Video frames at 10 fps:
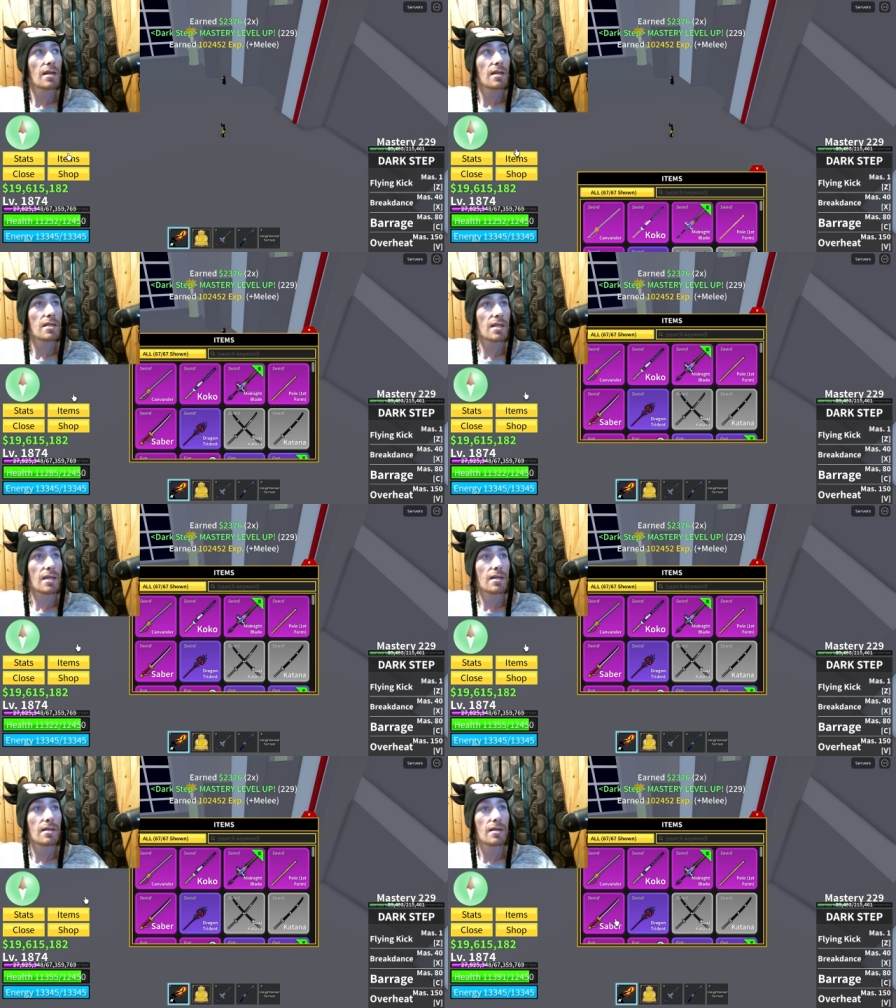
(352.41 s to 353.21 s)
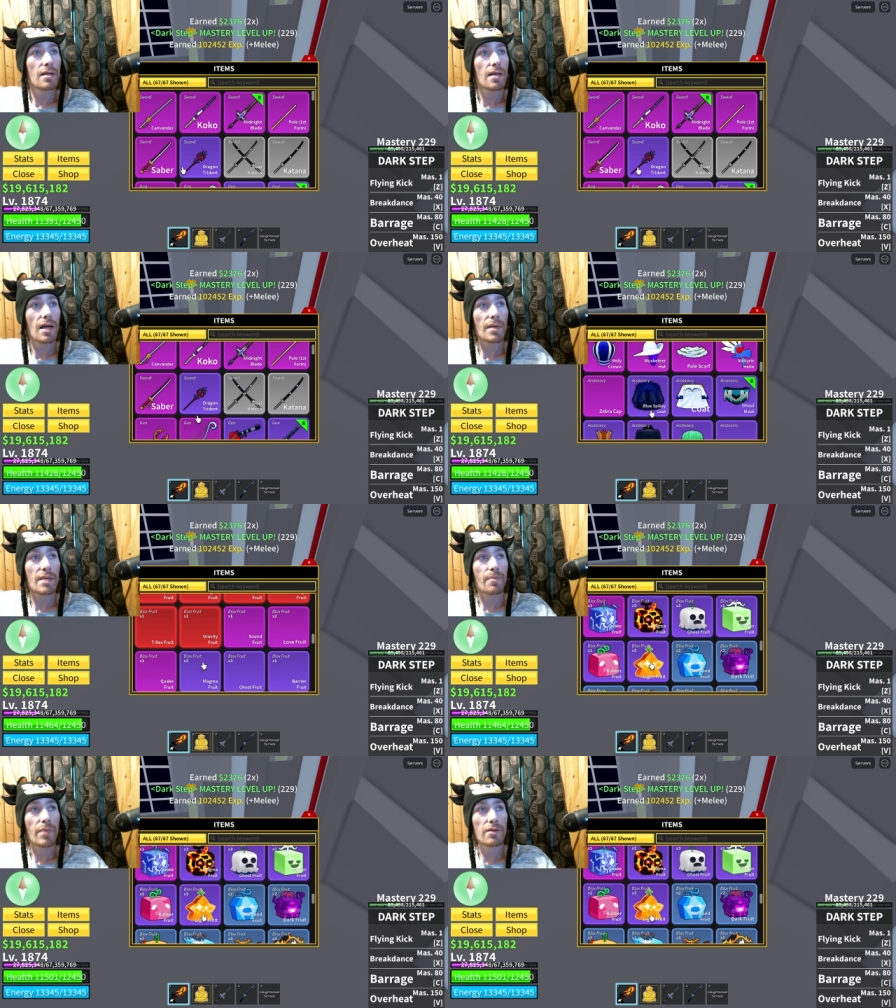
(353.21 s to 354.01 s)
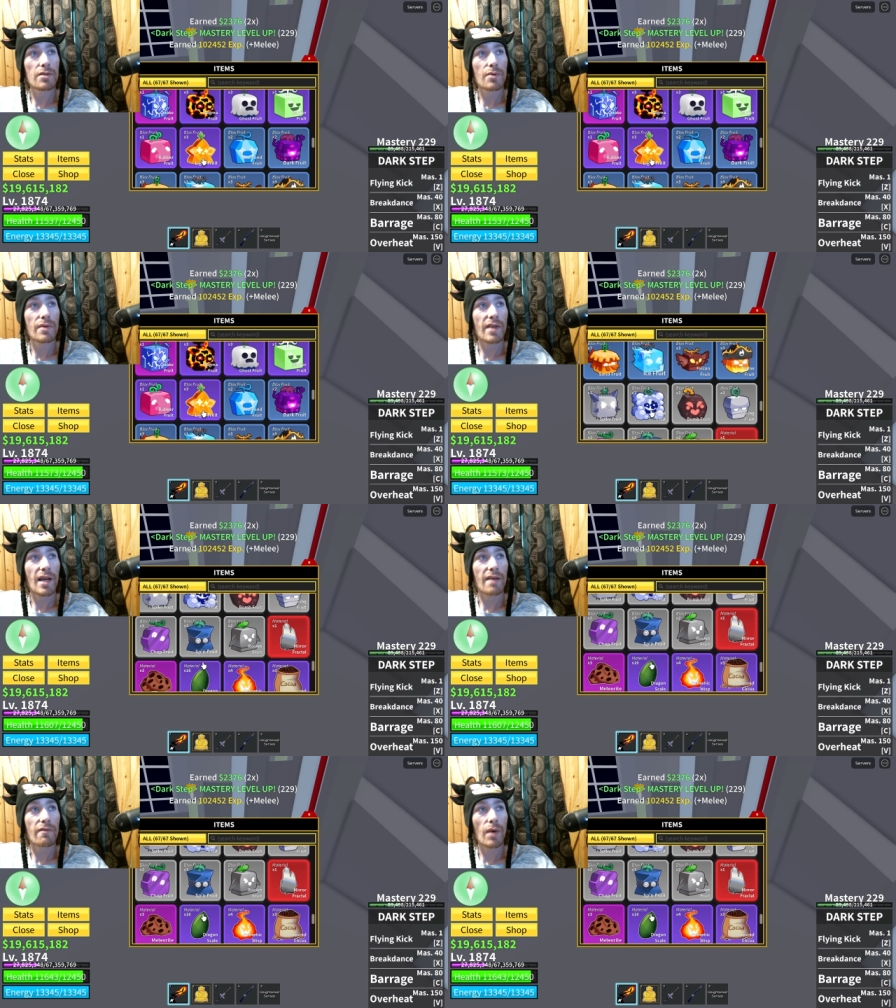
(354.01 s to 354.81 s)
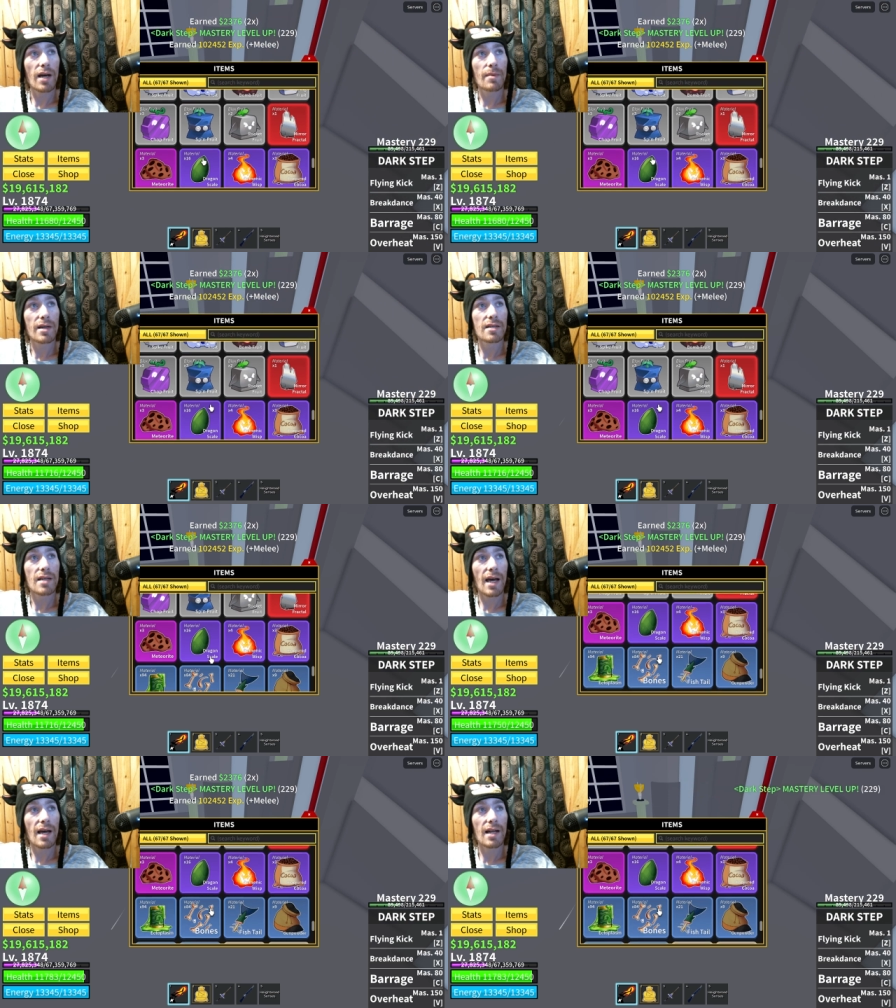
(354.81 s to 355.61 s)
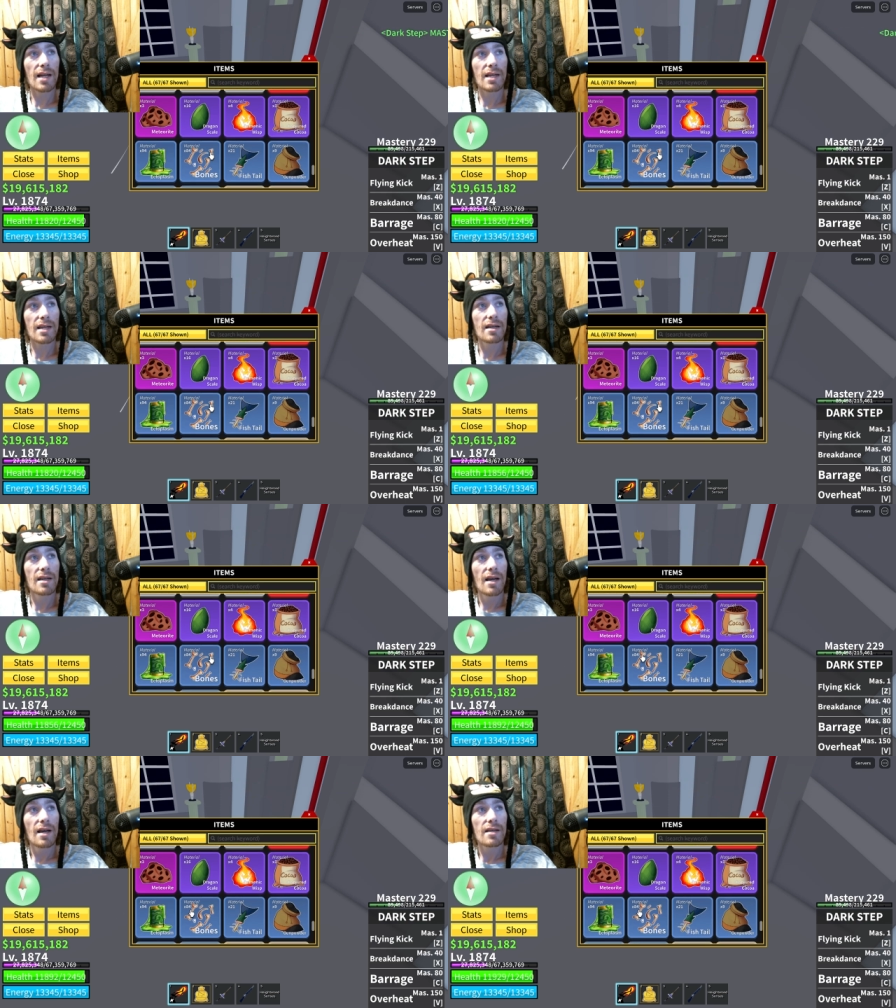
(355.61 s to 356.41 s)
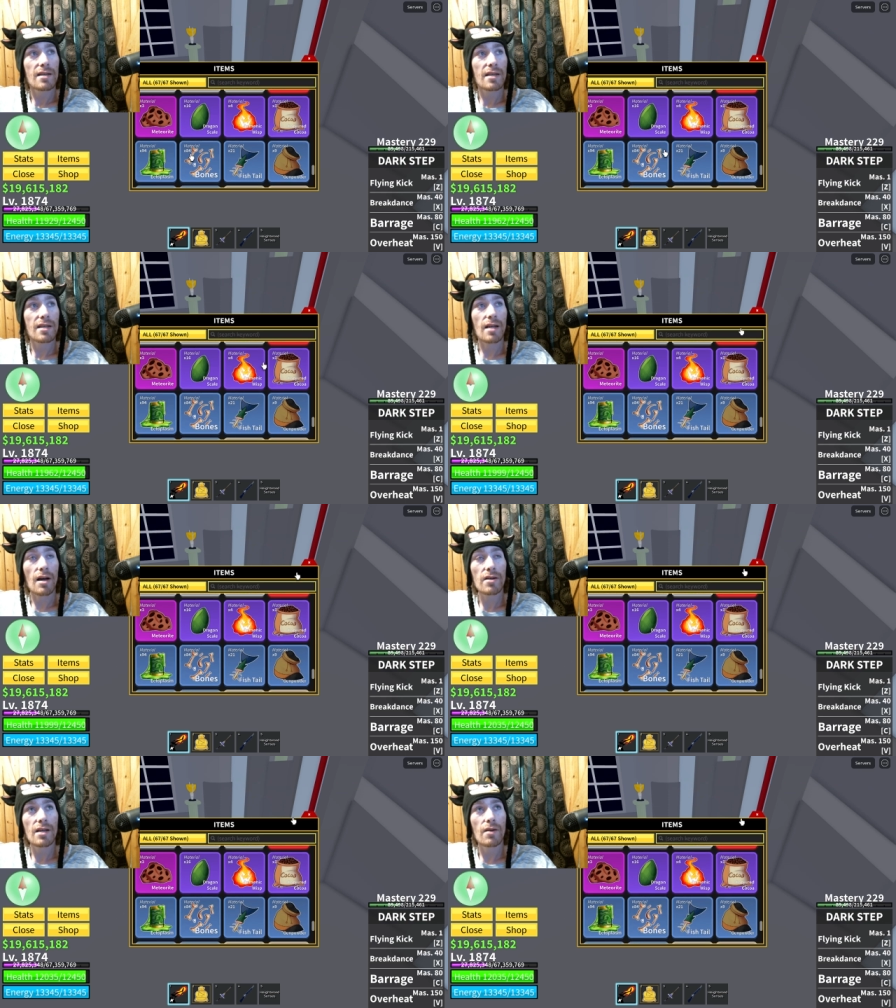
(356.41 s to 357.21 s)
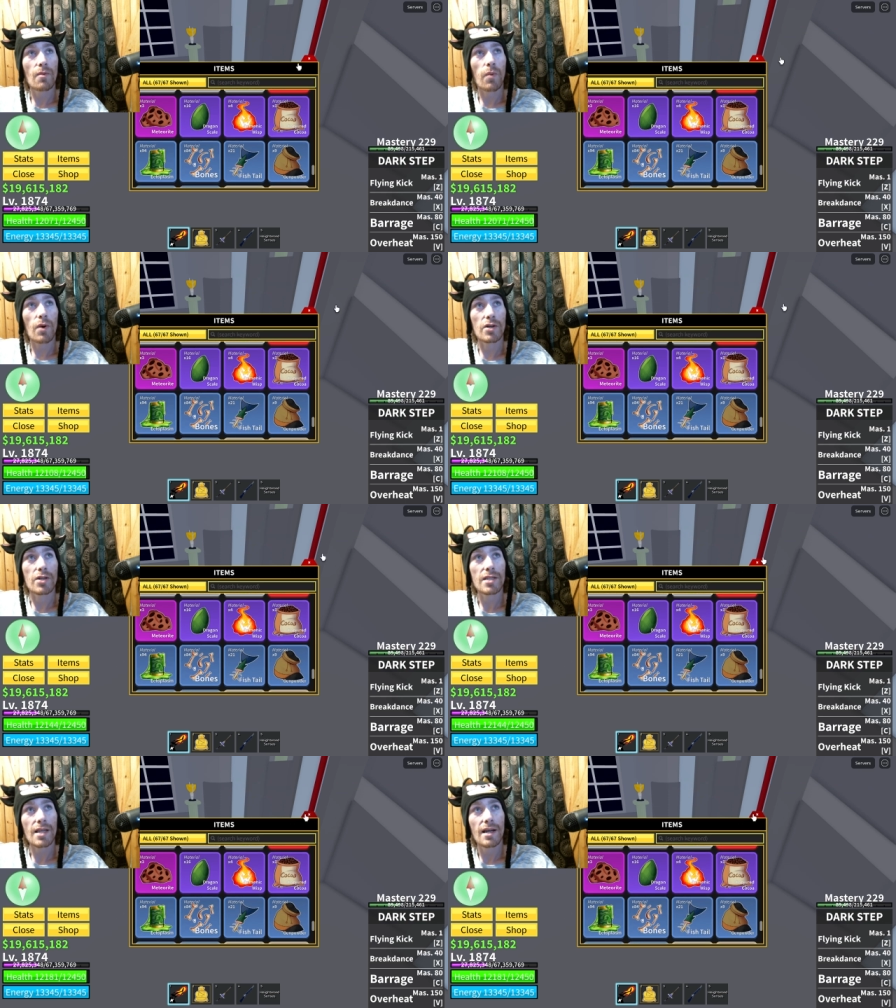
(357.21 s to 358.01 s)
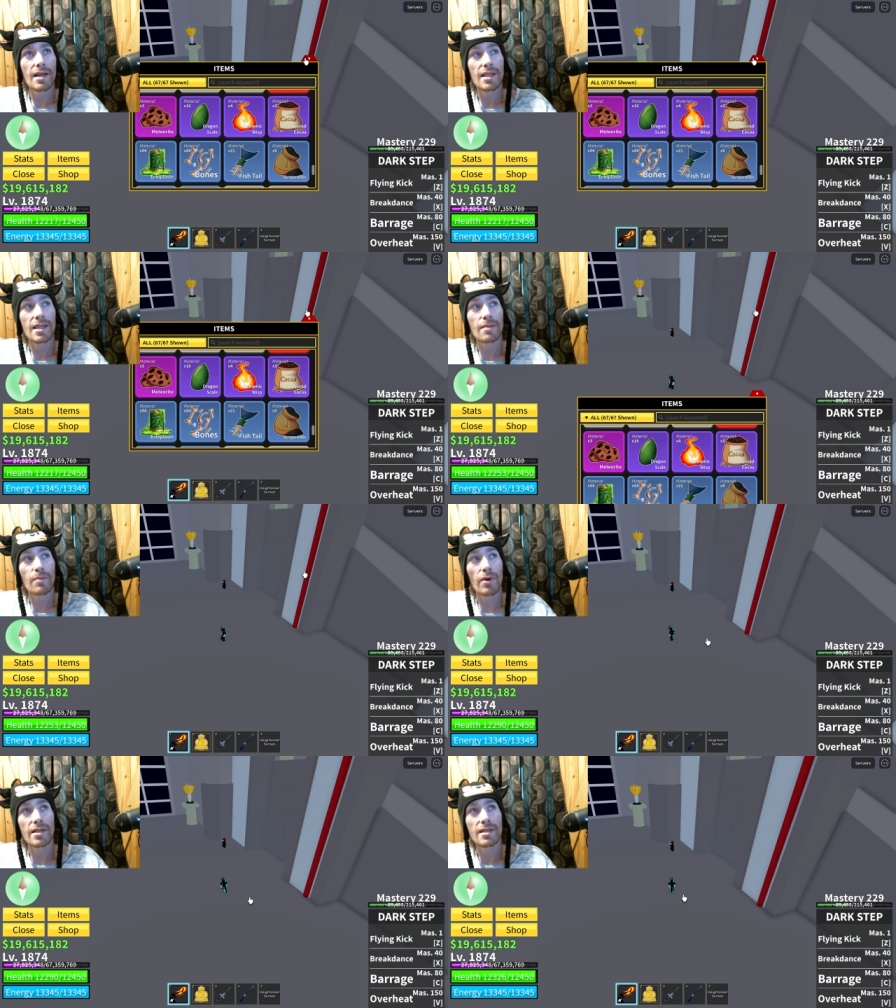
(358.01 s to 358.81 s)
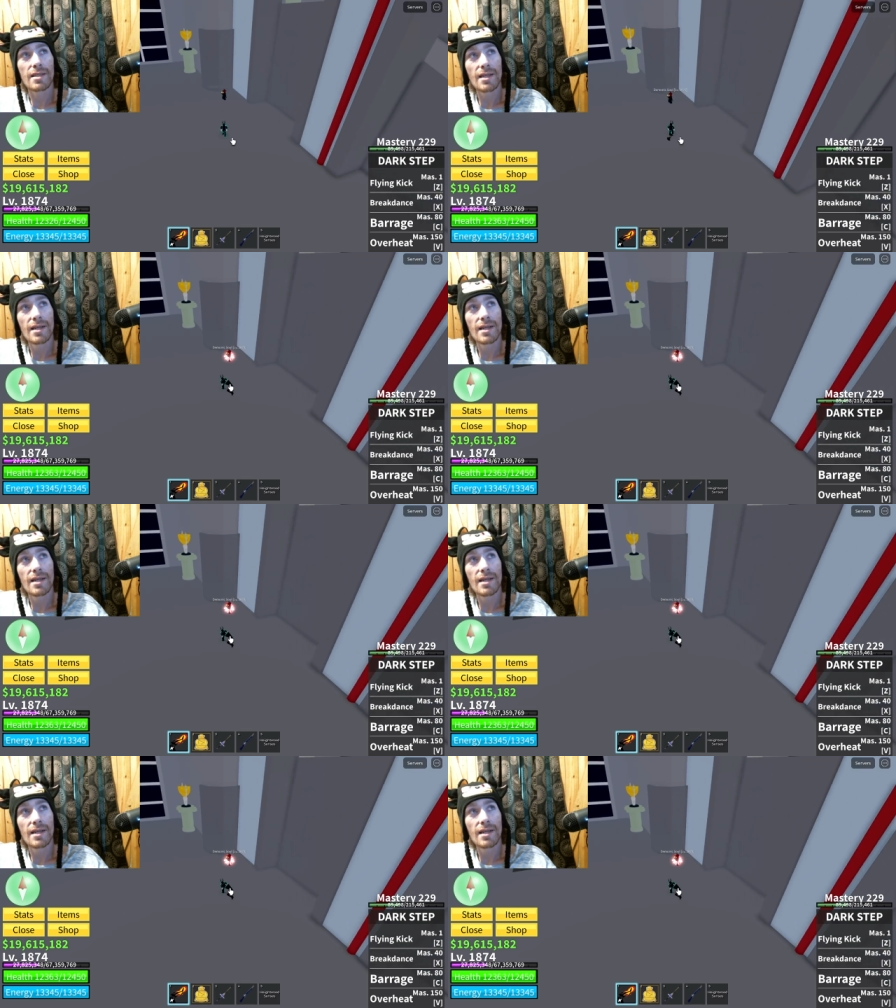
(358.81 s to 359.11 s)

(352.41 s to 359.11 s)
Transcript: Let's see. How many bones do we even have? Why am I, like, talking worse at this point?